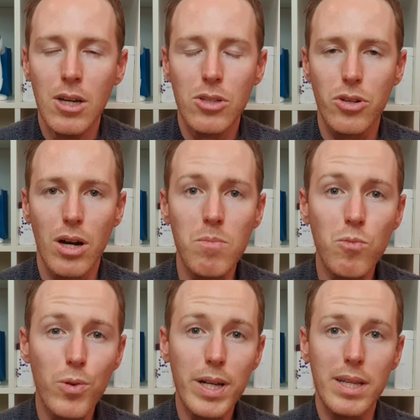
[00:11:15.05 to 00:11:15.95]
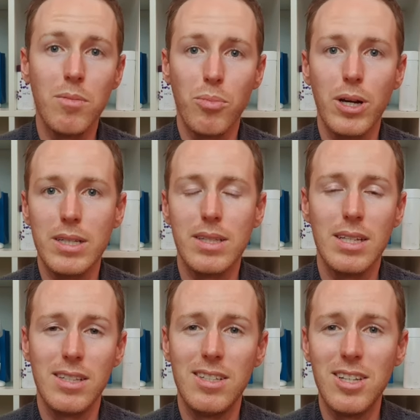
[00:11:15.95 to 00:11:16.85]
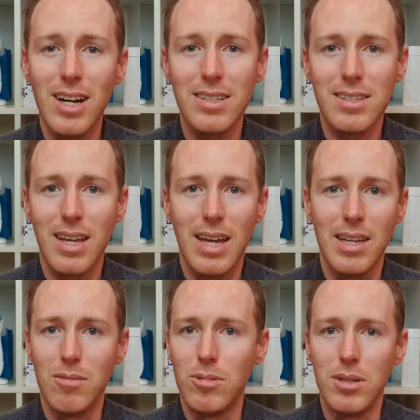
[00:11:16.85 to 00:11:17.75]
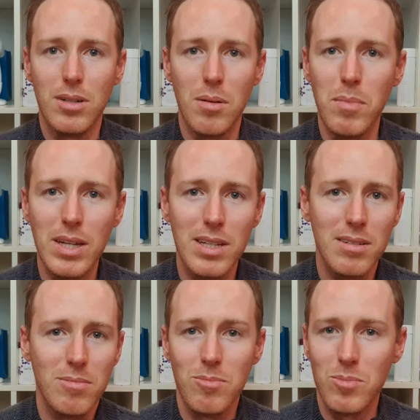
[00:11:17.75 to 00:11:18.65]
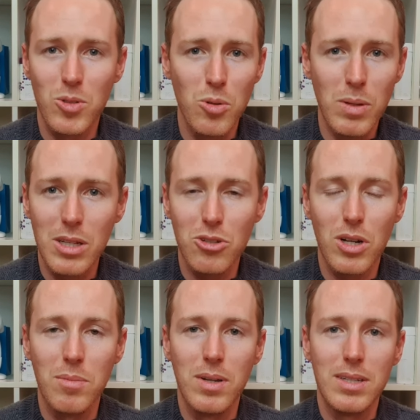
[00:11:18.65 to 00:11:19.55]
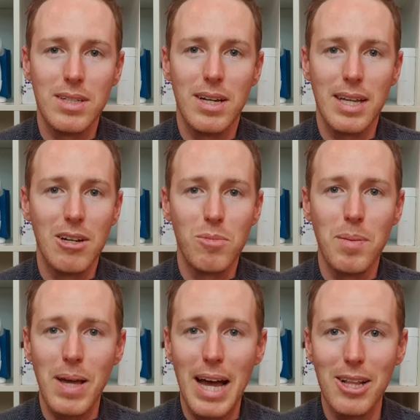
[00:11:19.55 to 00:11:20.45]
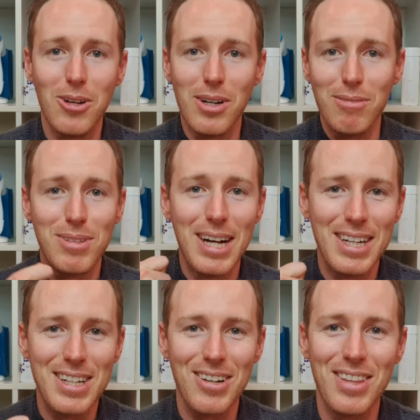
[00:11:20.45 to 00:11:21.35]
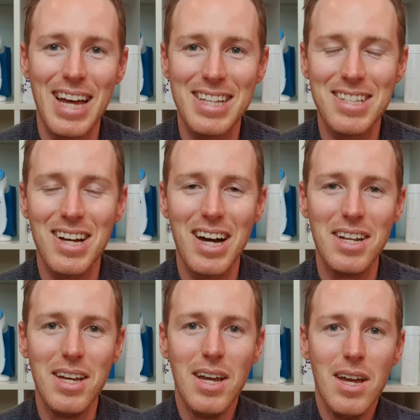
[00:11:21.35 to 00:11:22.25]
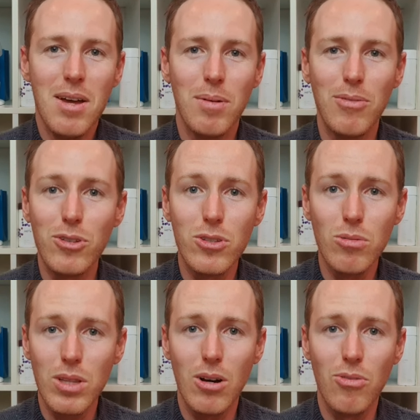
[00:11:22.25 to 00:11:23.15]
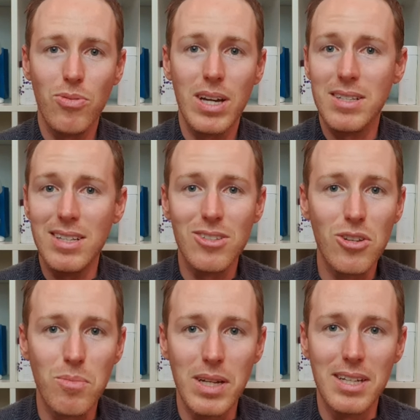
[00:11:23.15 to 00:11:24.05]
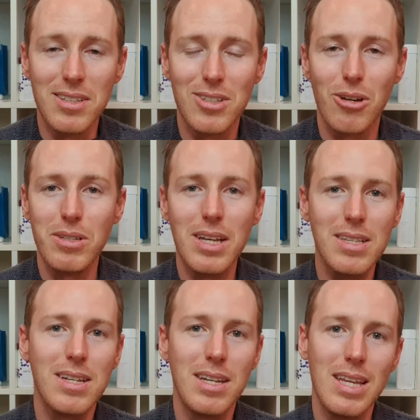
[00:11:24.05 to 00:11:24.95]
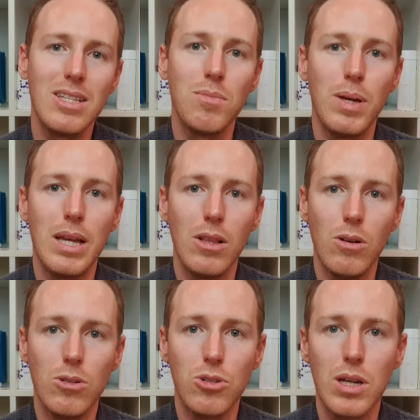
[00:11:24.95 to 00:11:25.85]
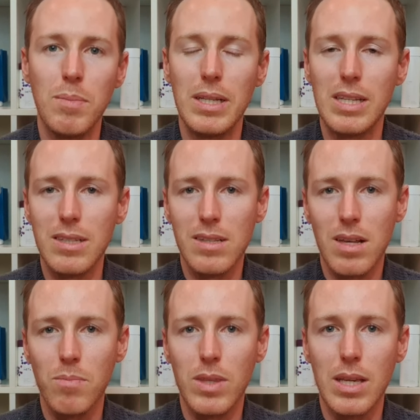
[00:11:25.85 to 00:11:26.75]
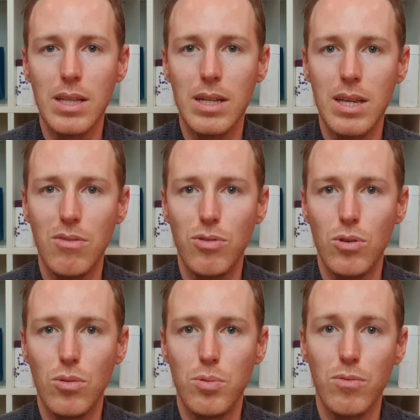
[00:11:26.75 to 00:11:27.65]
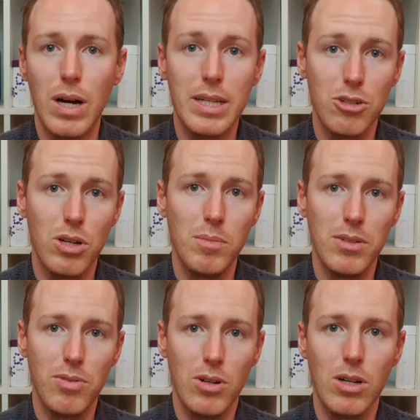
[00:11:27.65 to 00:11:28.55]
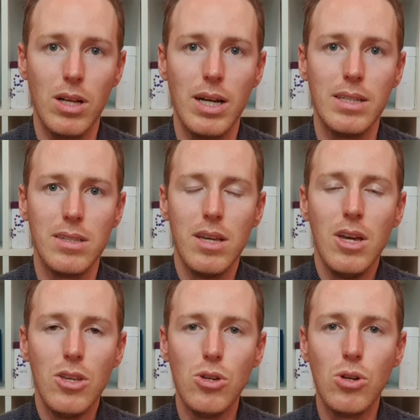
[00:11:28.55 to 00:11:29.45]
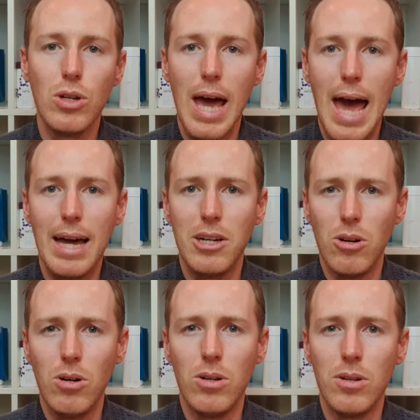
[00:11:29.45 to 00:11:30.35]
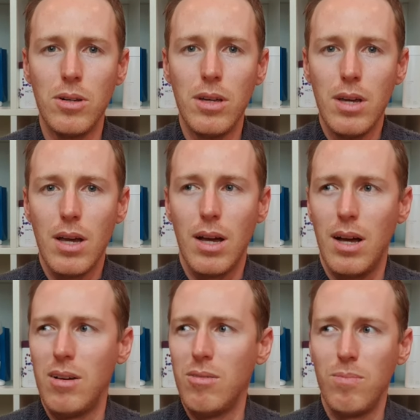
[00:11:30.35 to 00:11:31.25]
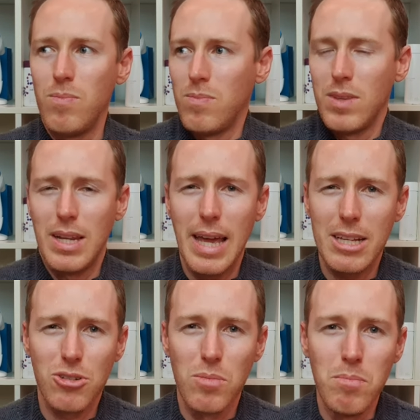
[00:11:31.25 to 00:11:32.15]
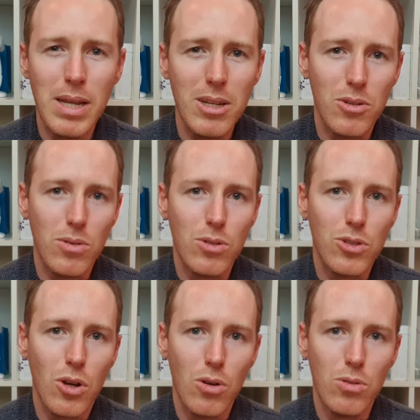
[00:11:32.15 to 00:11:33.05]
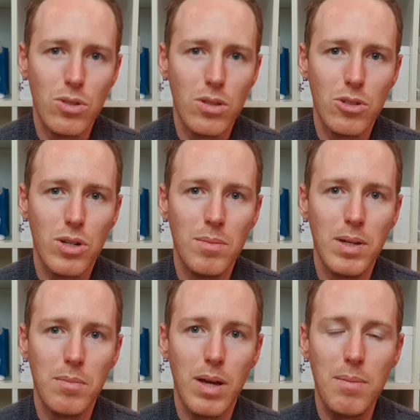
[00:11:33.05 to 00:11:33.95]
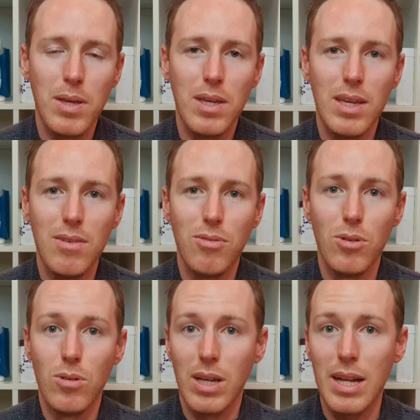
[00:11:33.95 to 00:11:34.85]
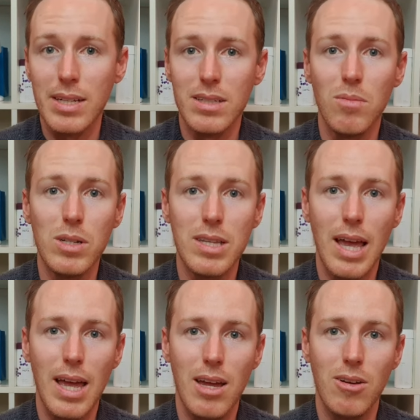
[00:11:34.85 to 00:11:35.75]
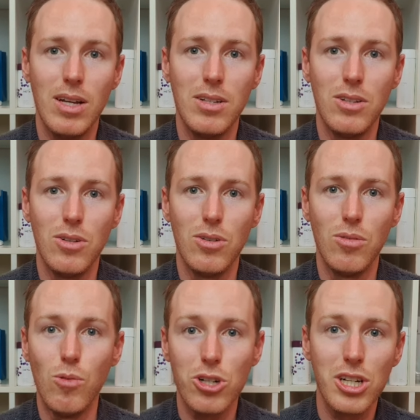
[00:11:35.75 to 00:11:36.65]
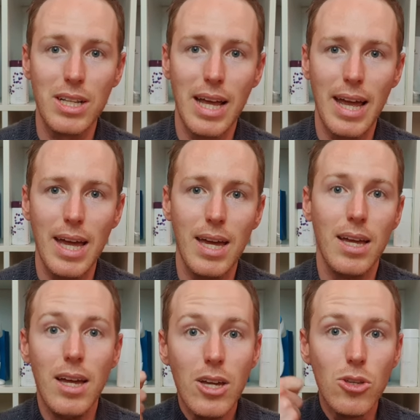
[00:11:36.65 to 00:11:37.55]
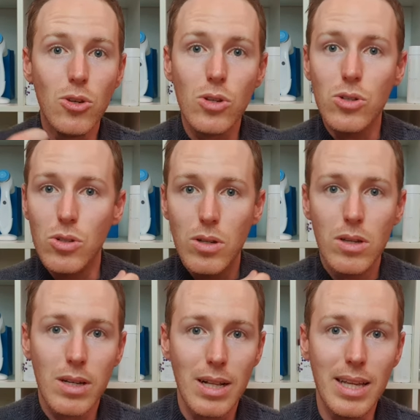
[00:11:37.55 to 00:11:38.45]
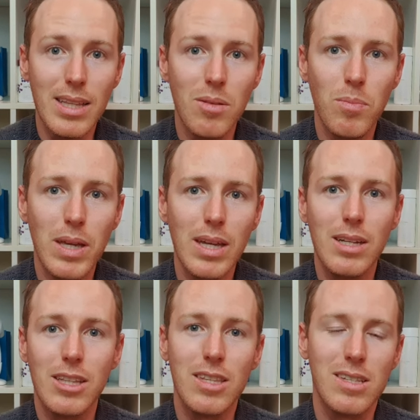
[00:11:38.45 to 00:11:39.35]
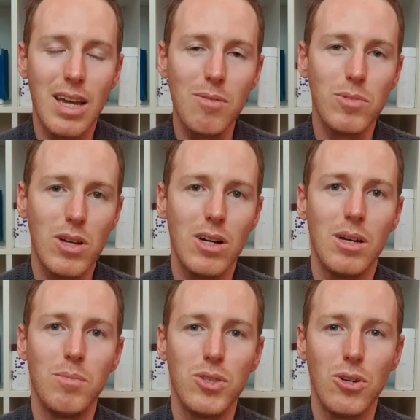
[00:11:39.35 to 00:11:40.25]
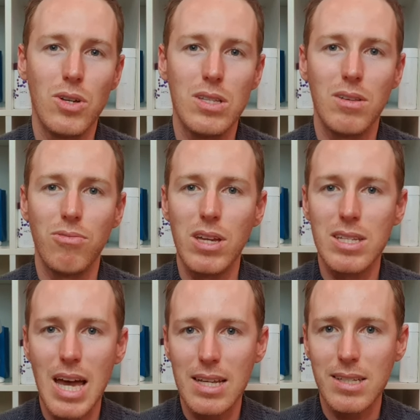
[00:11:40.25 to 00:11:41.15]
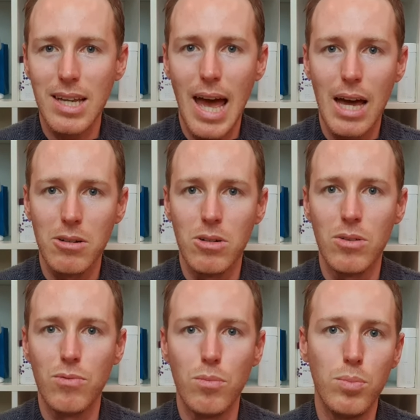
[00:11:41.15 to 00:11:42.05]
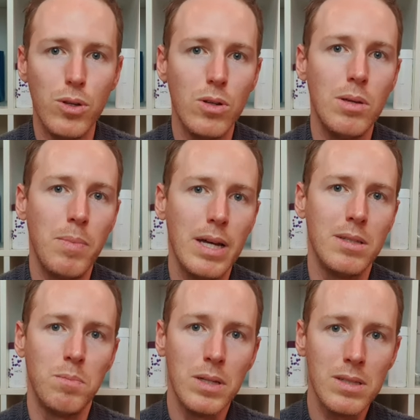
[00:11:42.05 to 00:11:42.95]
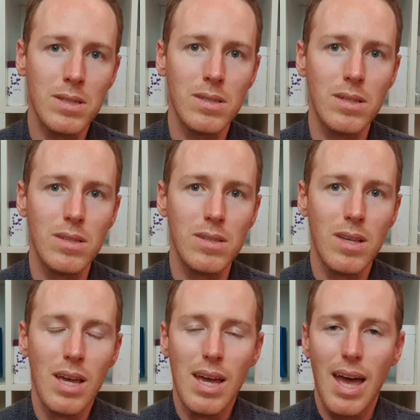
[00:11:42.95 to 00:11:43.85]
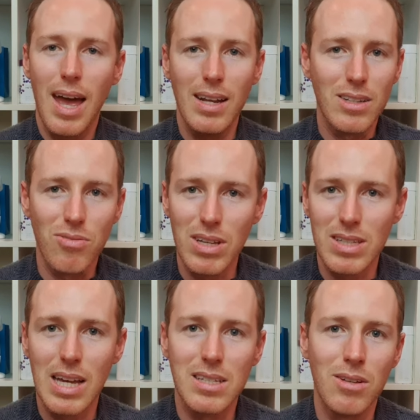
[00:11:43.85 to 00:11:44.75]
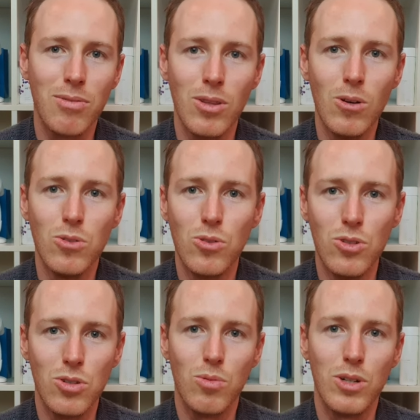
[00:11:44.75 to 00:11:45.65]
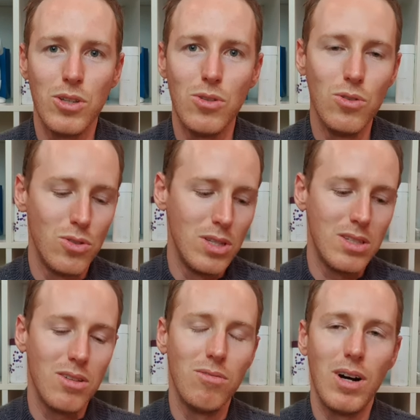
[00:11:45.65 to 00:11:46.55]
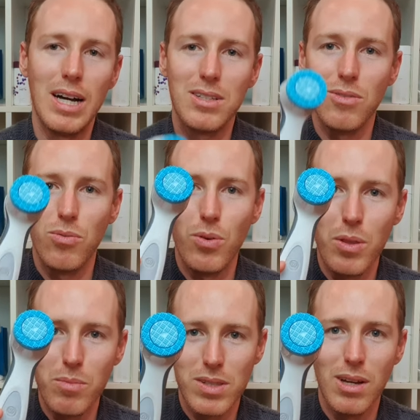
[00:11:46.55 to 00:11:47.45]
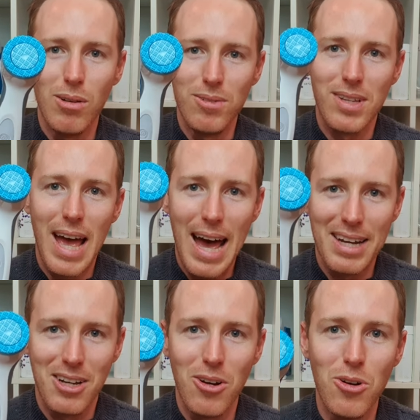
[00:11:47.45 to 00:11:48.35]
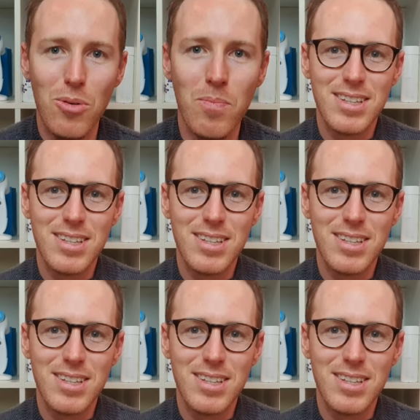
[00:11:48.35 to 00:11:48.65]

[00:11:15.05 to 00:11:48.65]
So I'm really impressed. That's just a, what, a minute two minute treatment. I can't remember how long I've done it on that side, but if you're doing the whole face, it's two minutes. So it doesn't need to be a long treatment. This is something that if you're providing treatments for your clients, you could add on uh, an extra minute or so to the treatment. Maybe if you're cutting someone's hair and you're washing their hair, you can clean the beard at the same time. So it's a fantastic add-on for beauty-based businesses and it's fantastic for those who just want to use this device for themselves at home.